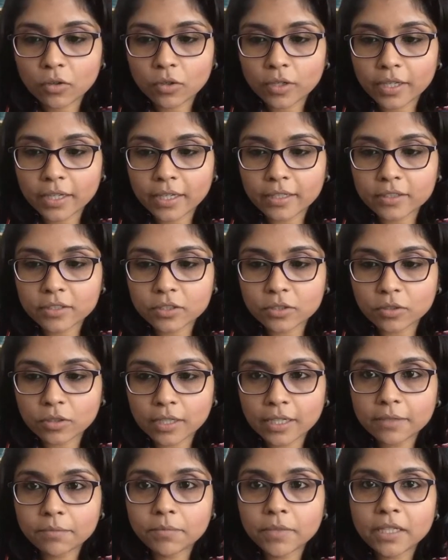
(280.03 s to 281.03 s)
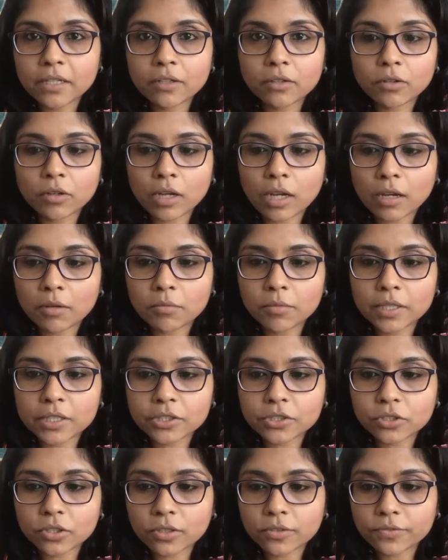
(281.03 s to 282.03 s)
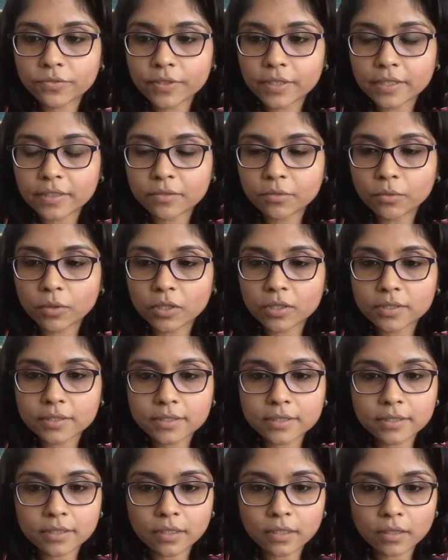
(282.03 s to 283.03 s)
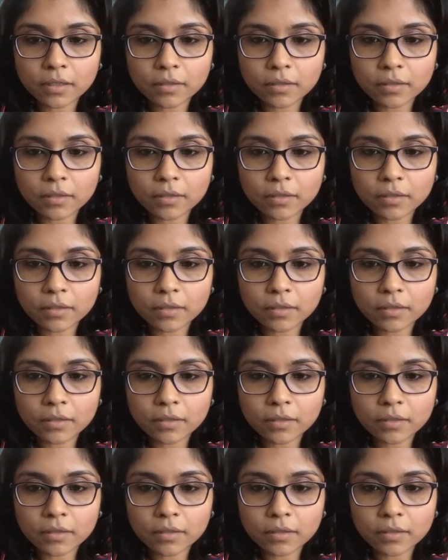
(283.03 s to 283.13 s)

okay, so let me know how much of it was